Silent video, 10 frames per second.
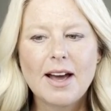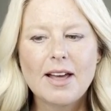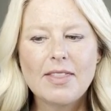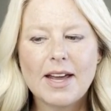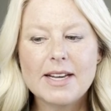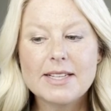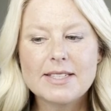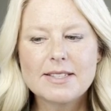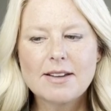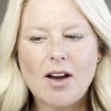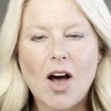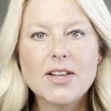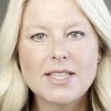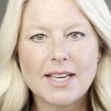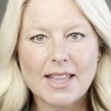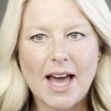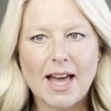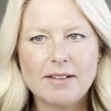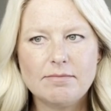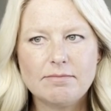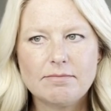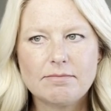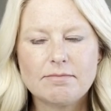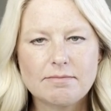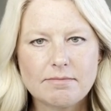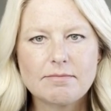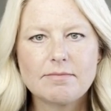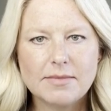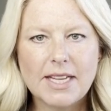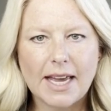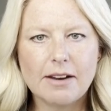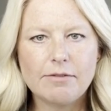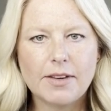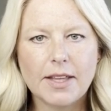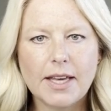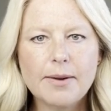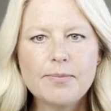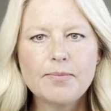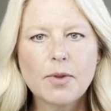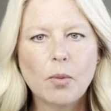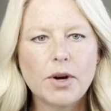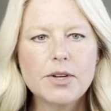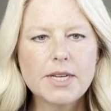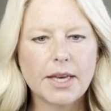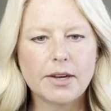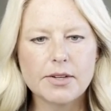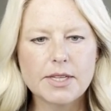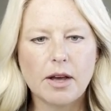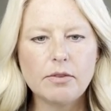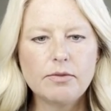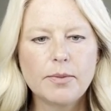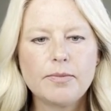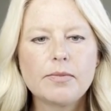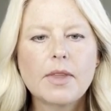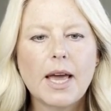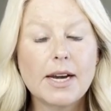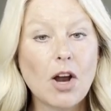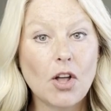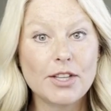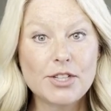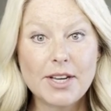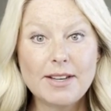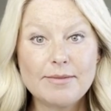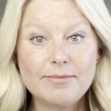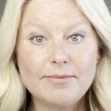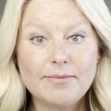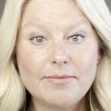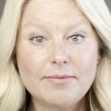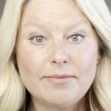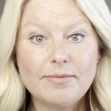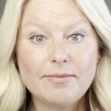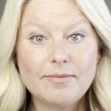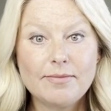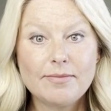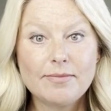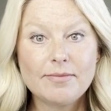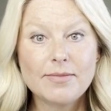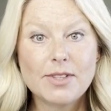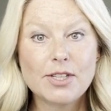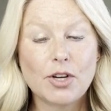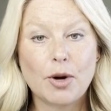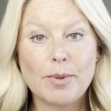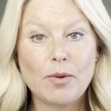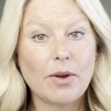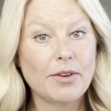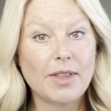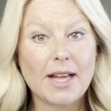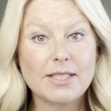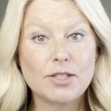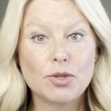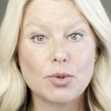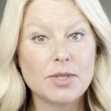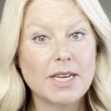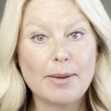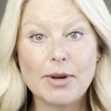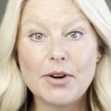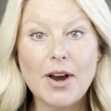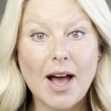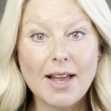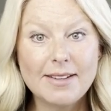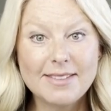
that is causing that negative feeling? What are you telling yourself? Acknowledge it. Determine whether that's a true statement or not.